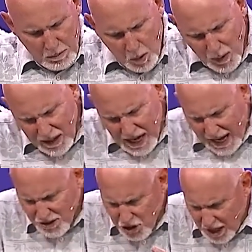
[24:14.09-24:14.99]
But while
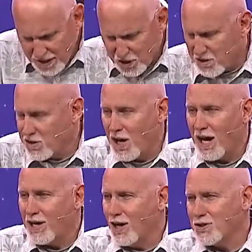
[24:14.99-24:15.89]
God judges,
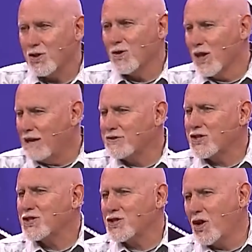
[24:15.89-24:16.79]
God also loves
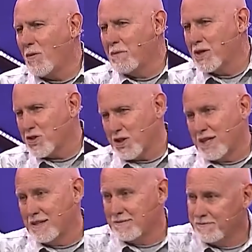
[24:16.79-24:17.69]
to show mercy.
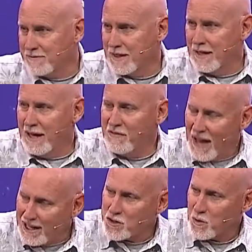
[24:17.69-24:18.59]
And
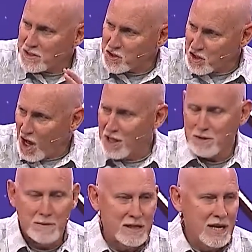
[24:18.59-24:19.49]
that is what
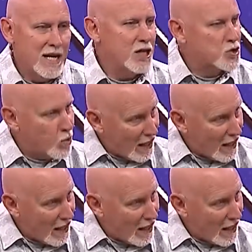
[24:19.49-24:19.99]
Solomon is